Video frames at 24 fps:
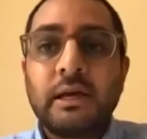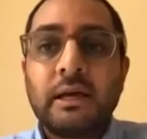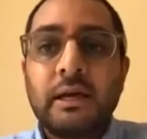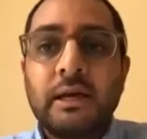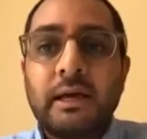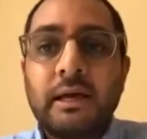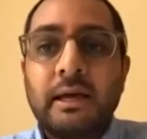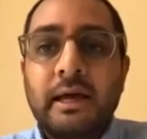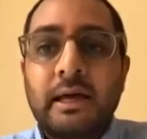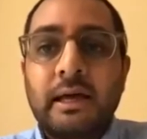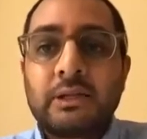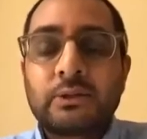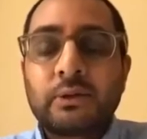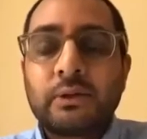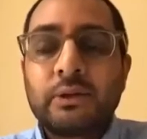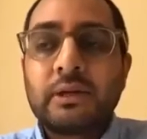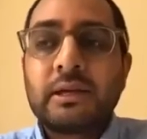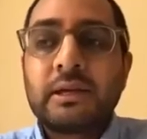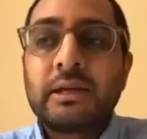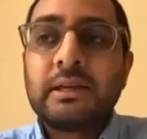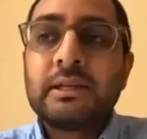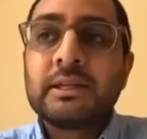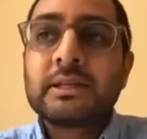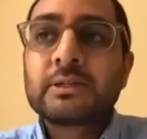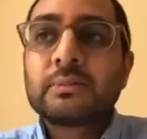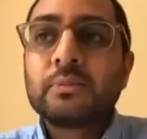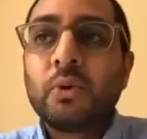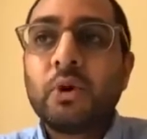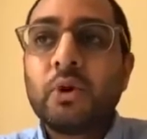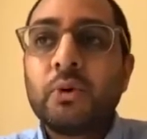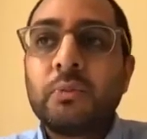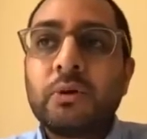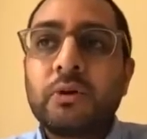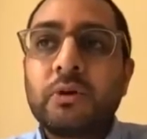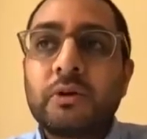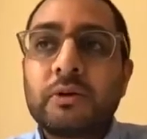And so I think in this
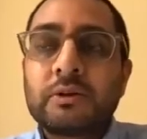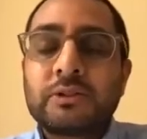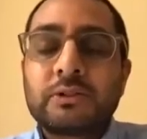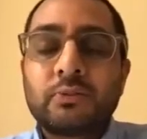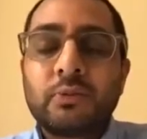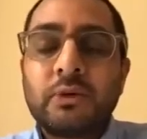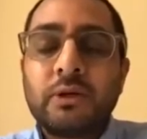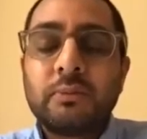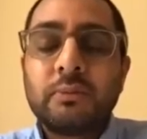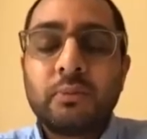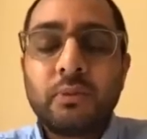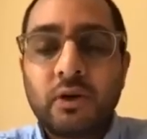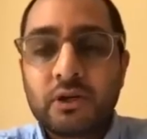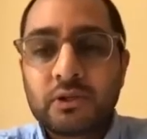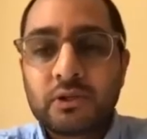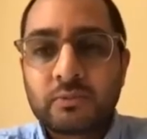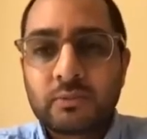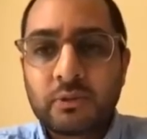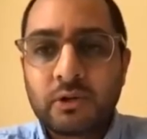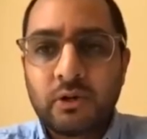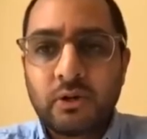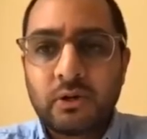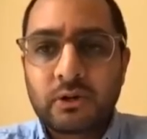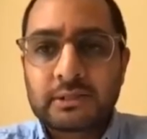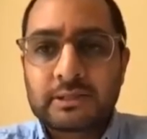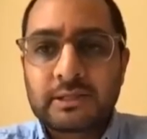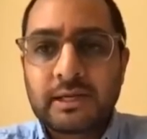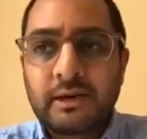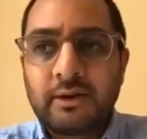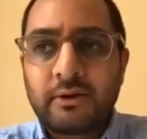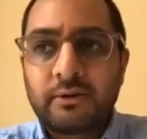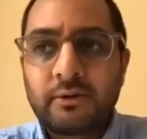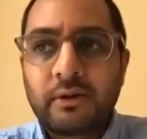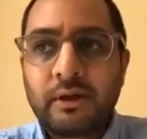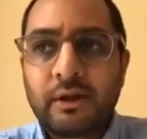moment, as we emerge from the lockdown,